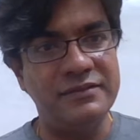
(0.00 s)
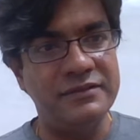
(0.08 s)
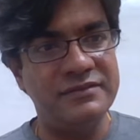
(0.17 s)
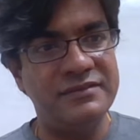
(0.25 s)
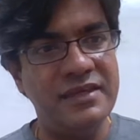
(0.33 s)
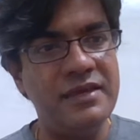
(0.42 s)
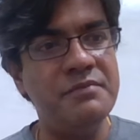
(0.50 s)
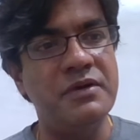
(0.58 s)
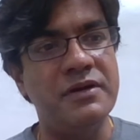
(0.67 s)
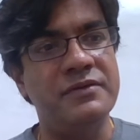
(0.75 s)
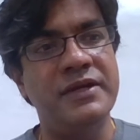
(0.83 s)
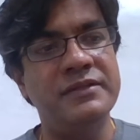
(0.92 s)
said, the
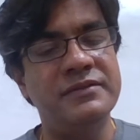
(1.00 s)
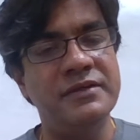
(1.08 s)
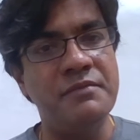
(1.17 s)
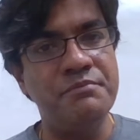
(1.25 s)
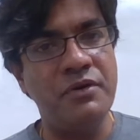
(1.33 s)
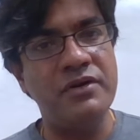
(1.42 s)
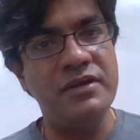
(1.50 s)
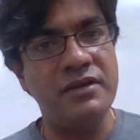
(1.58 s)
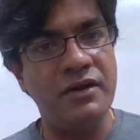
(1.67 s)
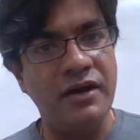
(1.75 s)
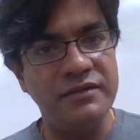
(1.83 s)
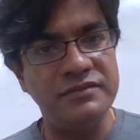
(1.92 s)
schema, right? The
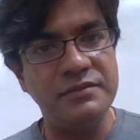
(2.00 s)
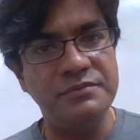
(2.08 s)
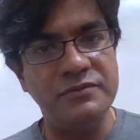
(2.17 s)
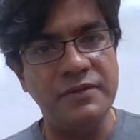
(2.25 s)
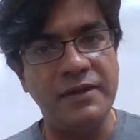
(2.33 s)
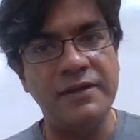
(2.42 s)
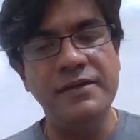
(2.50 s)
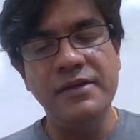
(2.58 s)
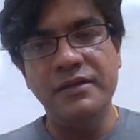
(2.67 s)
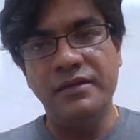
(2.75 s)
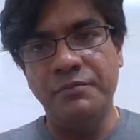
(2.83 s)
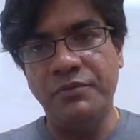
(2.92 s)
important concepts there,
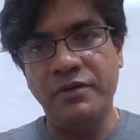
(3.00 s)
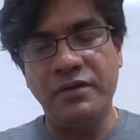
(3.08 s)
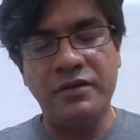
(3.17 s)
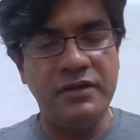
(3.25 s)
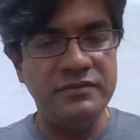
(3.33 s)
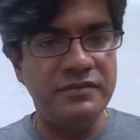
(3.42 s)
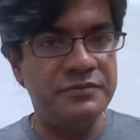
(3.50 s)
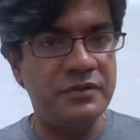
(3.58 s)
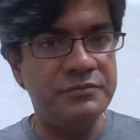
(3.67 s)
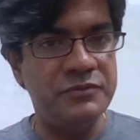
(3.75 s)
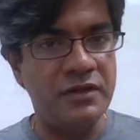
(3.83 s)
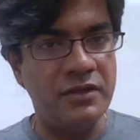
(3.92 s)
important concepts
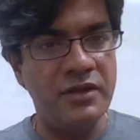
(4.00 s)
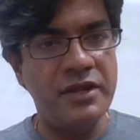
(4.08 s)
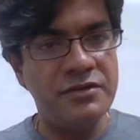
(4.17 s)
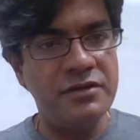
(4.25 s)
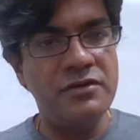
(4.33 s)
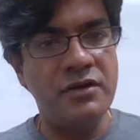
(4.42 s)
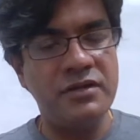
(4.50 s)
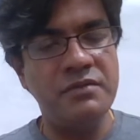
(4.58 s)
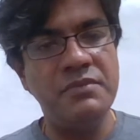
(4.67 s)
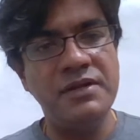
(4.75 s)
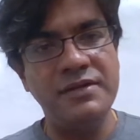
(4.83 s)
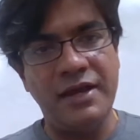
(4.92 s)
from the regulatory
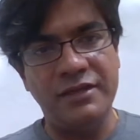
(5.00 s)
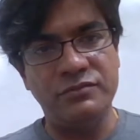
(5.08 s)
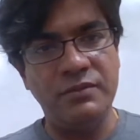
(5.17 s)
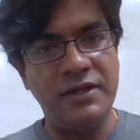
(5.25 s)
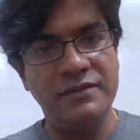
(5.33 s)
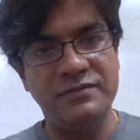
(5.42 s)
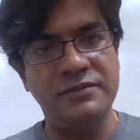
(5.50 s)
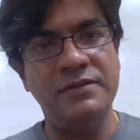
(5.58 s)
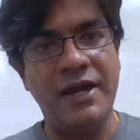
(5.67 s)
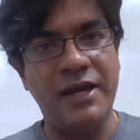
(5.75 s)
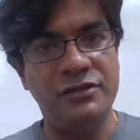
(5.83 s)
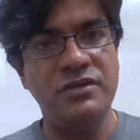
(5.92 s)
document, as well as
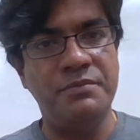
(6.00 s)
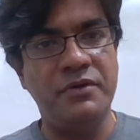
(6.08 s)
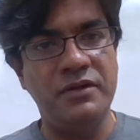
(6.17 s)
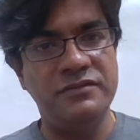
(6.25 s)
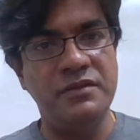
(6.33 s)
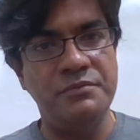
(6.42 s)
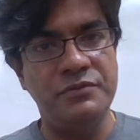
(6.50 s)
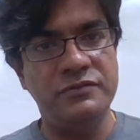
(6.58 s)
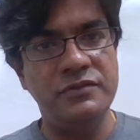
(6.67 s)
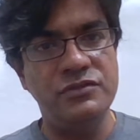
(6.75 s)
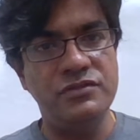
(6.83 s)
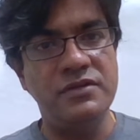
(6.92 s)
the actual policy and
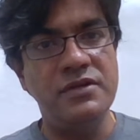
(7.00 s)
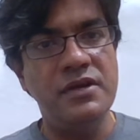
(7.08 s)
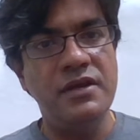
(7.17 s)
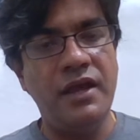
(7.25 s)
procedure,